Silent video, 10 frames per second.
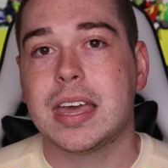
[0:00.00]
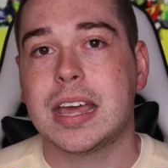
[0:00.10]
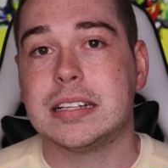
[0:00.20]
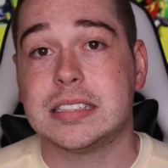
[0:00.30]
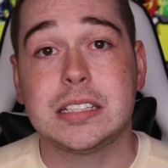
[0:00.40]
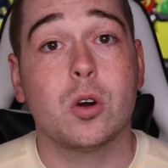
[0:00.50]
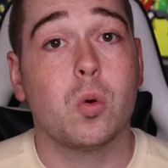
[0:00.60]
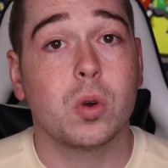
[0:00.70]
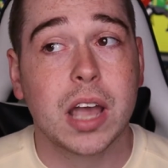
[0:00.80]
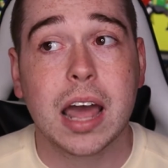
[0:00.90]
and
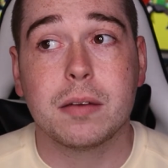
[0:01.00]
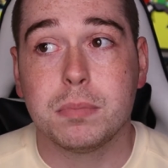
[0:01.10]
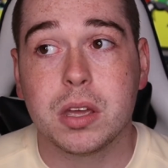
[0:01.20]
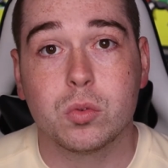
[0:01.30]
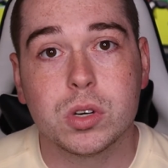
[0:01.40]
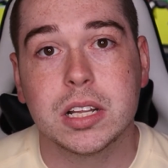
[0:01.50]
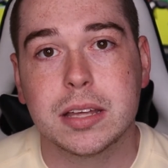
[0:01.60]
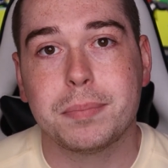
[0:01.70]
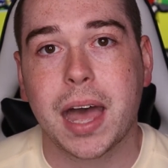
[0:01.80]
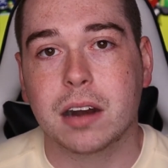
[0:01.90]
still kind of being really
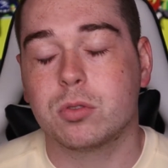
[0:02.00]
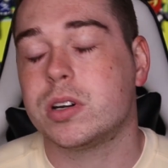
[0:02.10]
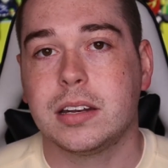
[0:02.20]
impactful.